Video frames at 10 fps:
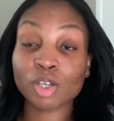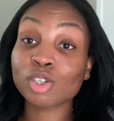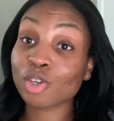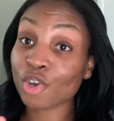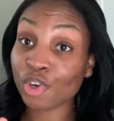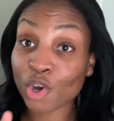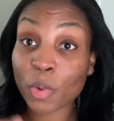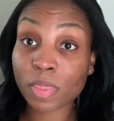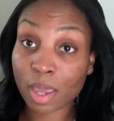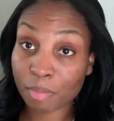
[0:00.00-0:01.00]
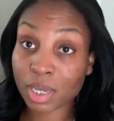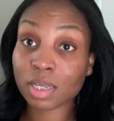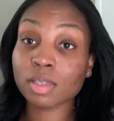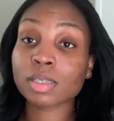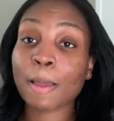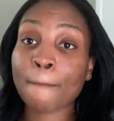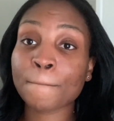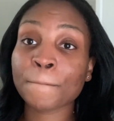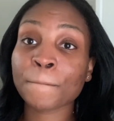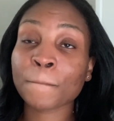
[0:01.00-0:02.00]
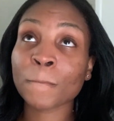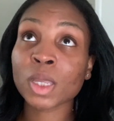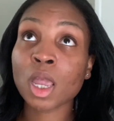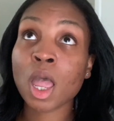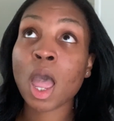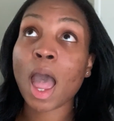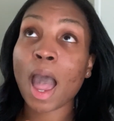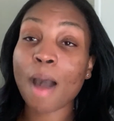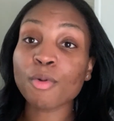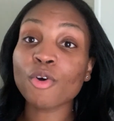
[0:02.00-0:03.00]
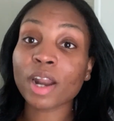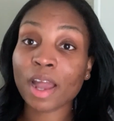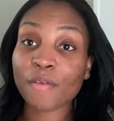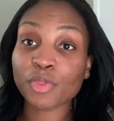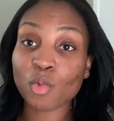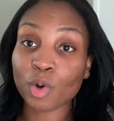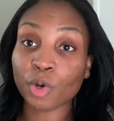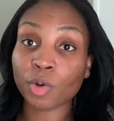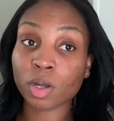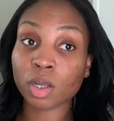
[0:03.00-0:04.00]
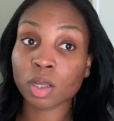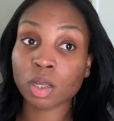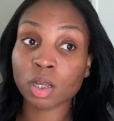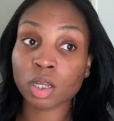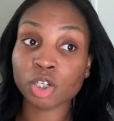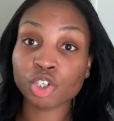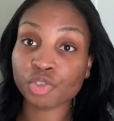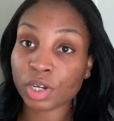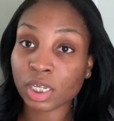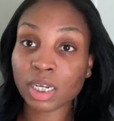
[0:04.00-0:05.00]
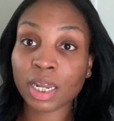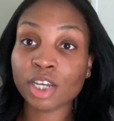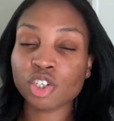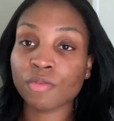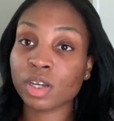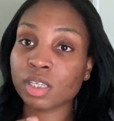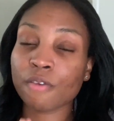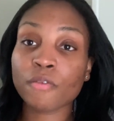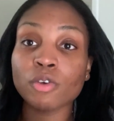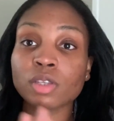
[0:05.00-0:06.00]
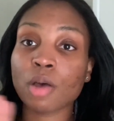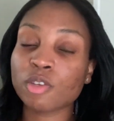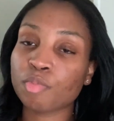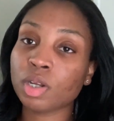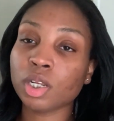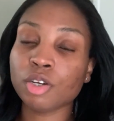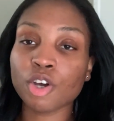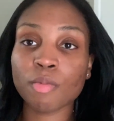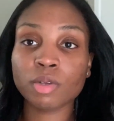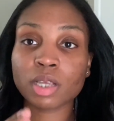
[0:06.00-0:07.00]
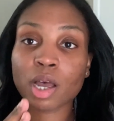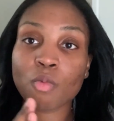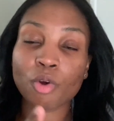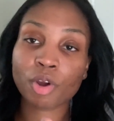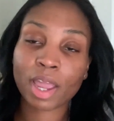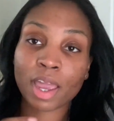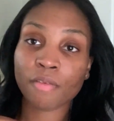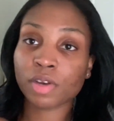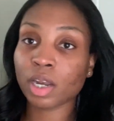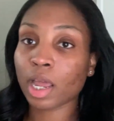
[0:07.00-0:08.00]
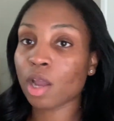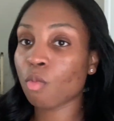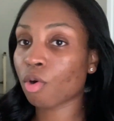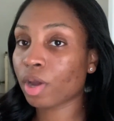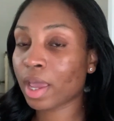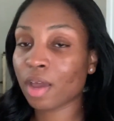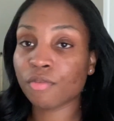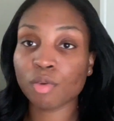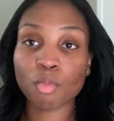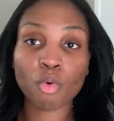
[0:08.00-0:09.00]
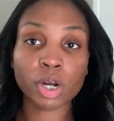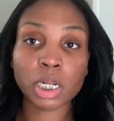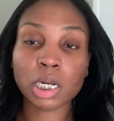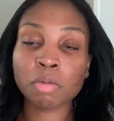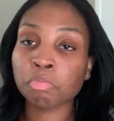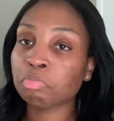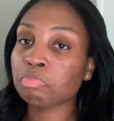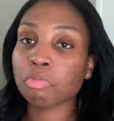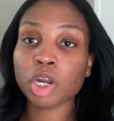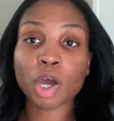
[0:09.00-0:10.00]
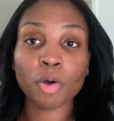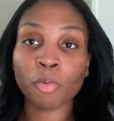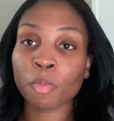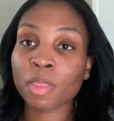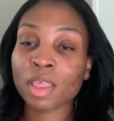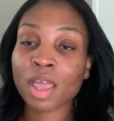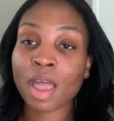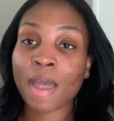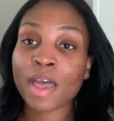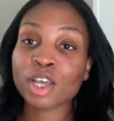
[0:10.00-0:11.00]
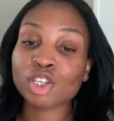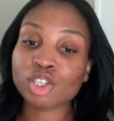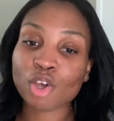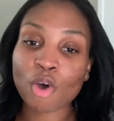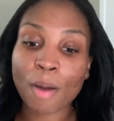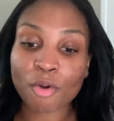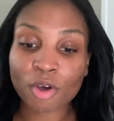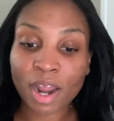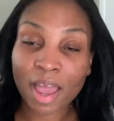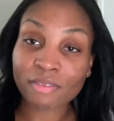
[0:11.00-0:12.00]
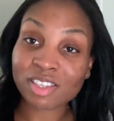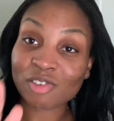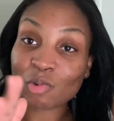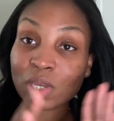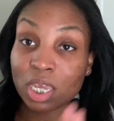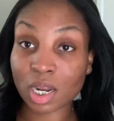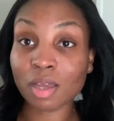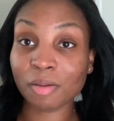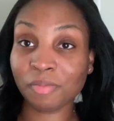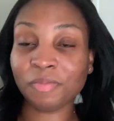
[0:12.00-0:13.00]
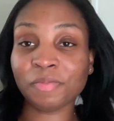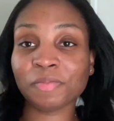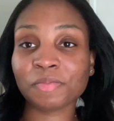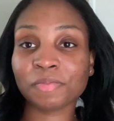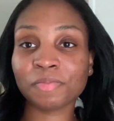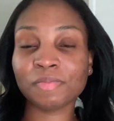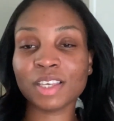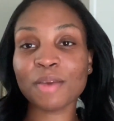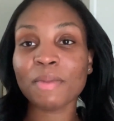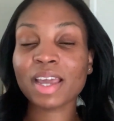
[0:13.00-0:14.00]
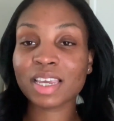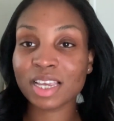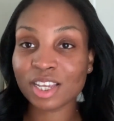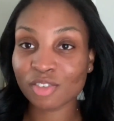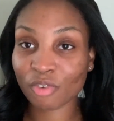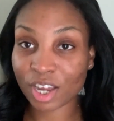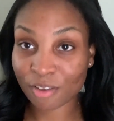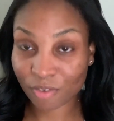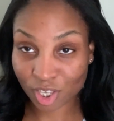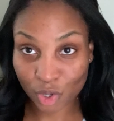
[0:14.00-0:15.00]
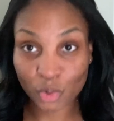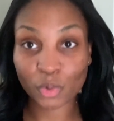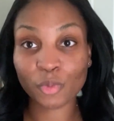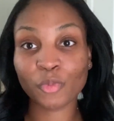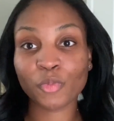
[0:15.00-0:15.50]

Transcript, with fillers: So you know what that means? I'm gonna have to work strictly night shift because at first I was pulling doubles. I work half the night, work half the morning. No. So I'm gonna have to get up, get my kids ready for school,